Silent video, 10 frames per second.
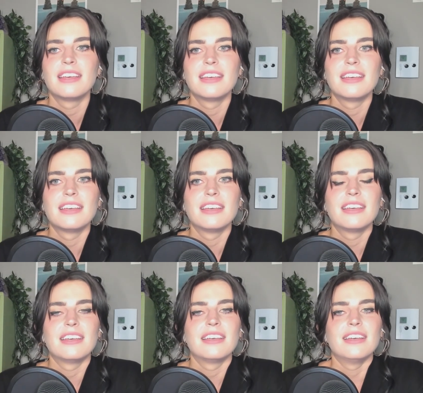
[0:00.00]

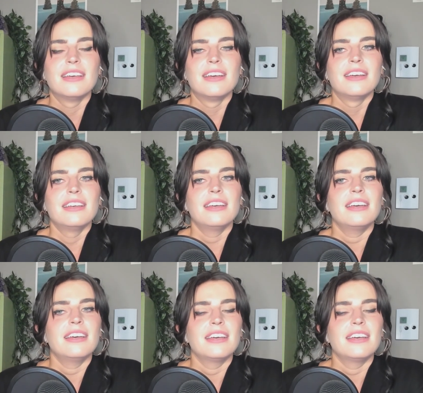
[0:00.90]
Nothing is said.